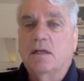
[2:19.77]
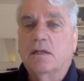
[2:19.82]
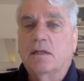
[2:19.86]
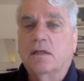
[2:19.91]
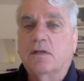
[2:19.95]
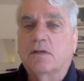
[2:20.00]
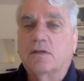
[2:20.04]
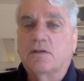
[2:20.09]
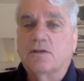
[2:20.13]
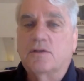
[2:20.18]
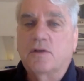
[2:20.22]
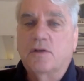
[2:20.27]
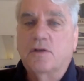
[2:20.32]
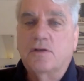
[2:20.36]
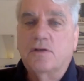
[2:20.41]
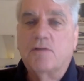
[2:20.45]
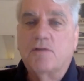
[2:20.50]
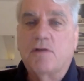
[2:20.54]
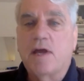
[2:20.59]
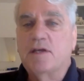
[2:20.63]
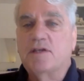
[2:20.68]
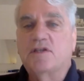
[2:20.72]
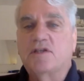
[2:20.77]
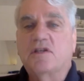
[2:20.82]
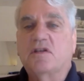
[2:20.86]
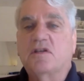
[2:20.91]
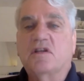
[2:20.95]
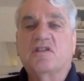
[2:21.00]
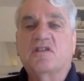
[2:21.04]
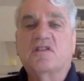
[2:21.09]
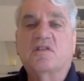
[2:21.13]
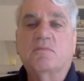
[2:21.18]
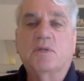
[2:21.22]
The concerns raised in
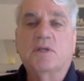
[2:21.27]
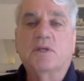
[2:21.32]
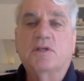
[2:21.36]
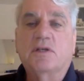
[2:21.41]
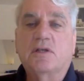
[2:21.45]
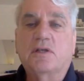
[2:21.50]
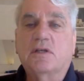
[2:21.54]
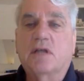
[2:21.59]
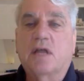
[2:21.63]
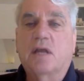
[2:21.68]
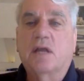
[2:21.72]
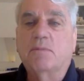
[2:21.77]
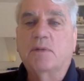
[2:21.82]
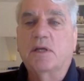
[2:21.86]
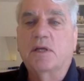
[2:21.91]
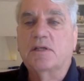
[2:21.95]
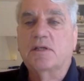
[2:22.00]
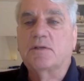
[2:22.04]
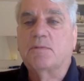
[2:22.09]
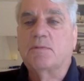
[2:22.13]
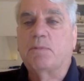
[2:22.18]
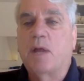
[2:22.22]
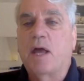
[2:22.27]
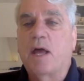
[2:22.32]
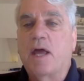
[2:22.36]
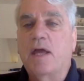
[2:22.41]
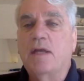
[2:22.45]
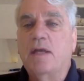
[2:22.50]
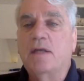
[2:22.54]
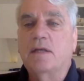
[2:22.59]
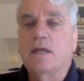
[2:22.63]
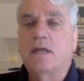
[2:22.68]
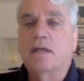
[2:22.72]
the submission can be
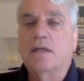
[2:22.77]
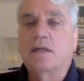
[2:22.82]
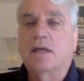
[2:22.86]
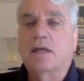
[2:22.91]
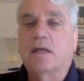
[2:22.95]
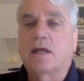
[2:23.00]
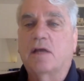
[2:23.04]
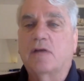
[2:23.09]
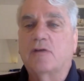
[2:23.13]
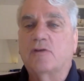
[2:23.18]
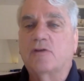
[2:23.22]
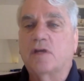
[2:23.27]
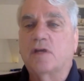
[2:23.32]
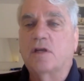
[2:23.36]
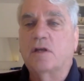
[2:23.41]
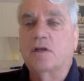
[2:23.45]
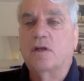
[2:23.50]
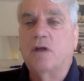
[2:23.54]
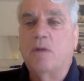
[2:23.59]
explained and the country